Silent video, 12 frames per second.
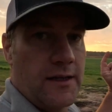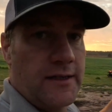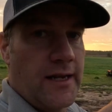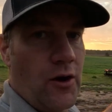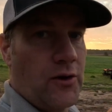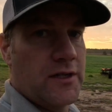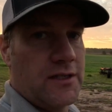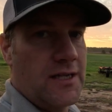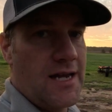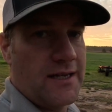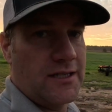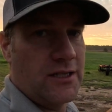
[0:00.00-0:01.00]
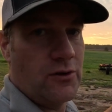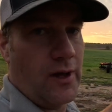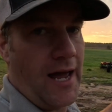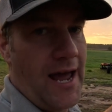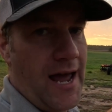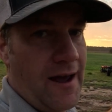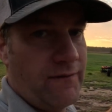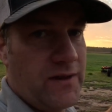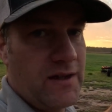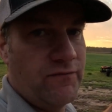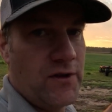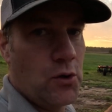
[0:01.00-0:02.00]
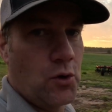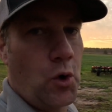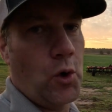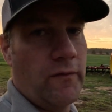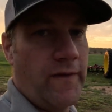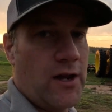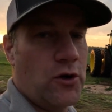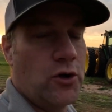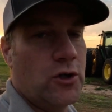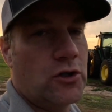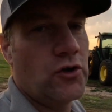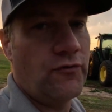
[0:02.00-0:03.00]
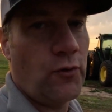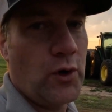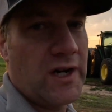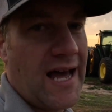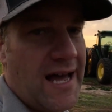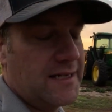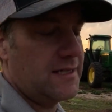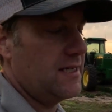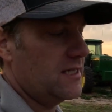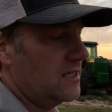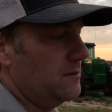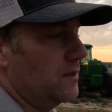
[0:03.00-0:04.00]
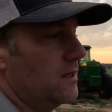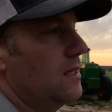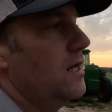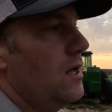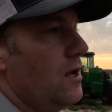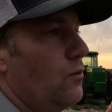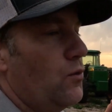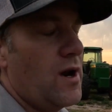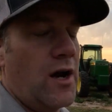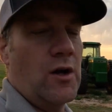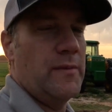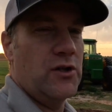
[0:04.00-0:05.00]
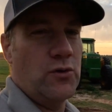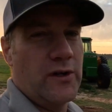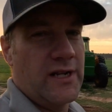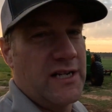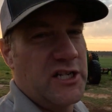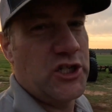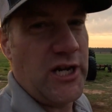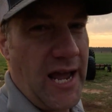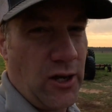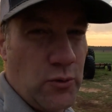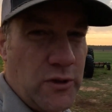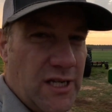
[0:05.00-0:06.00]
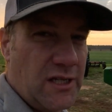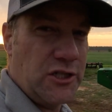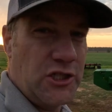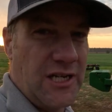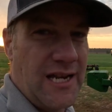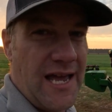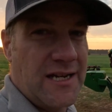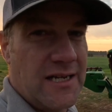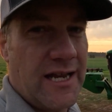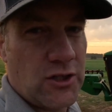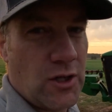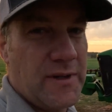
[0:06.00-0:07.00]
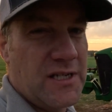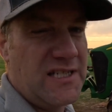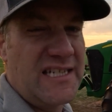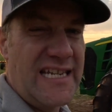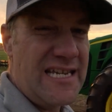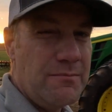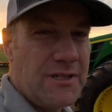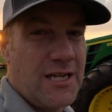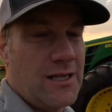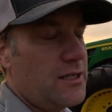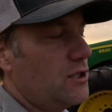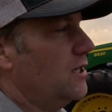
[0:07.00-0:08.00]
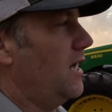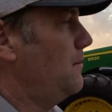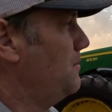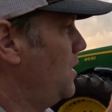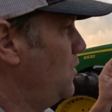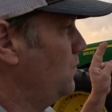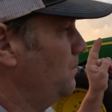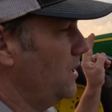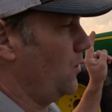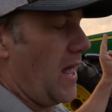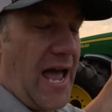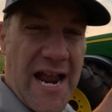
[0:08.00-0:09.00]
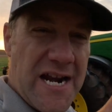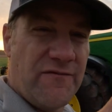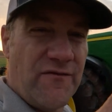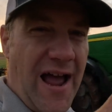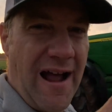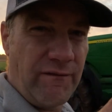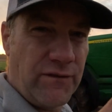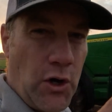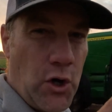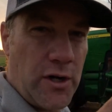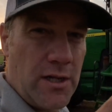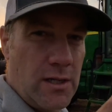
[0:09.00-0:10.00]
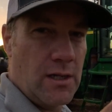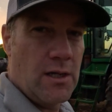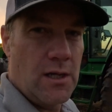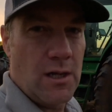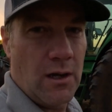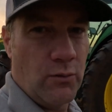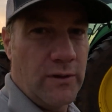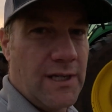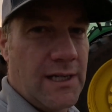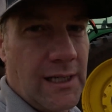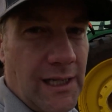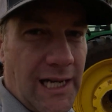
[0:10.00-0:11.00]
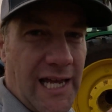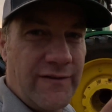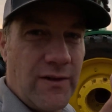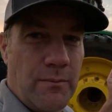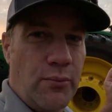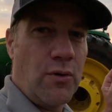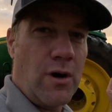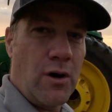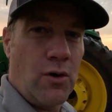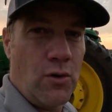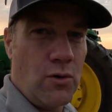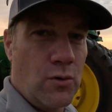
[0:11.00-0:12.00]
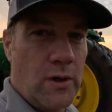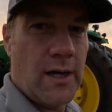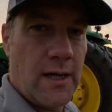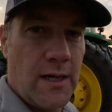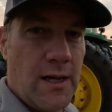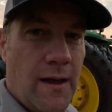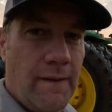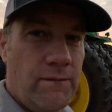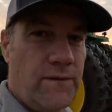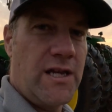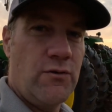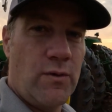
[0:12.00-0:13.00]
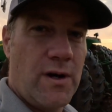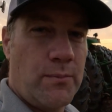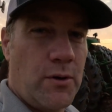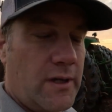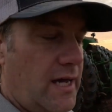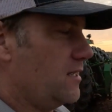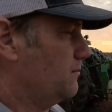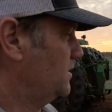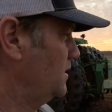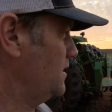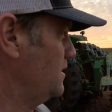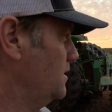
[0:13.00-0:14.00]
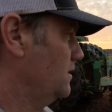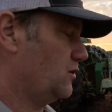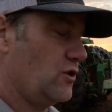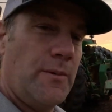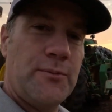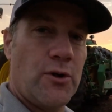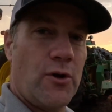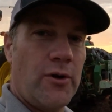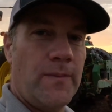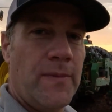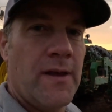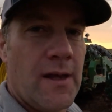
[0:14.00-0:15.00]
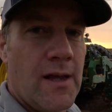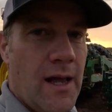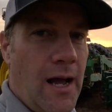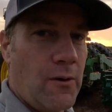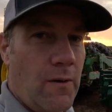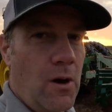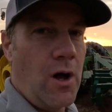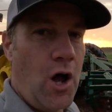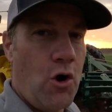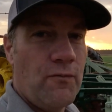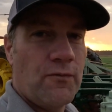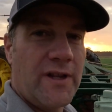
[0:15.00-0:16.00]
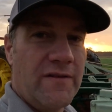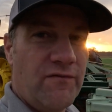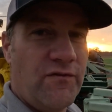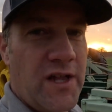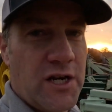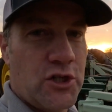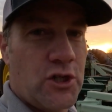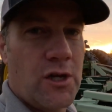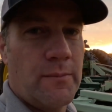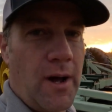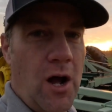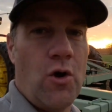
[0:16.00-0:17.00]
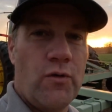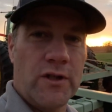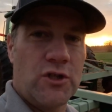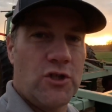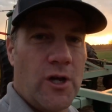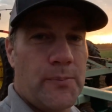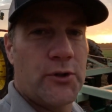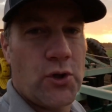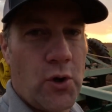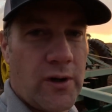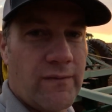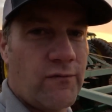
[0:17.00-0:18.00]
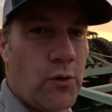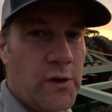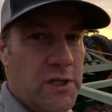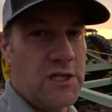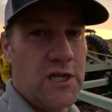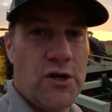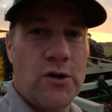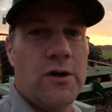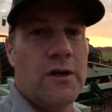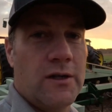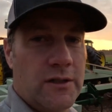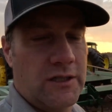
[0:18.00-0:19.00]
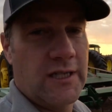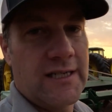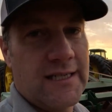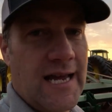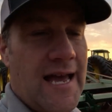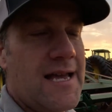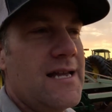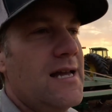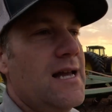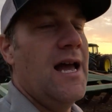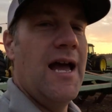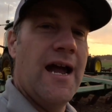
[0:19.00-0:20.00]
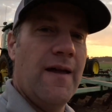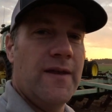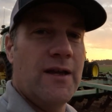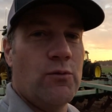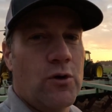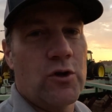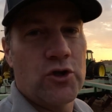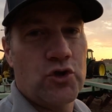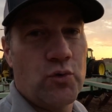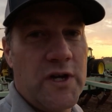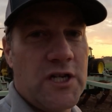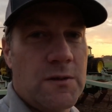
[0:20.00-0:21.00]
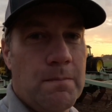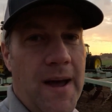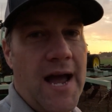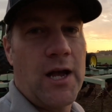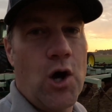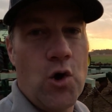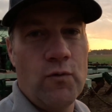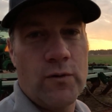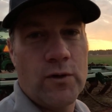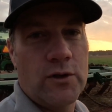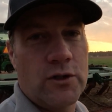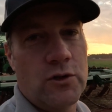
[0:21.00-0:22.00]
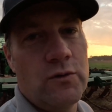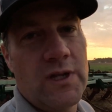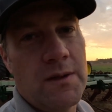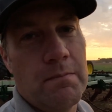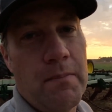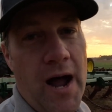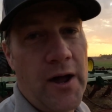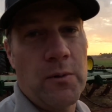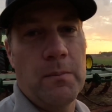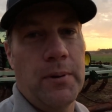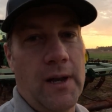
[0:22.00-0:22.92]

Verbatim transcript: Y'all can see I still have the field cultivator hooked to the 4960, but we're not going to be doing any shallow tillage today. Today it's going to be deep tillage. I'm going to be on the 8530 with the 11 prong V-Ripper KMC subsoiler. I'm going to hopefully finish up all the subsoiling for the year today, and then we're going to switch back over to the bottom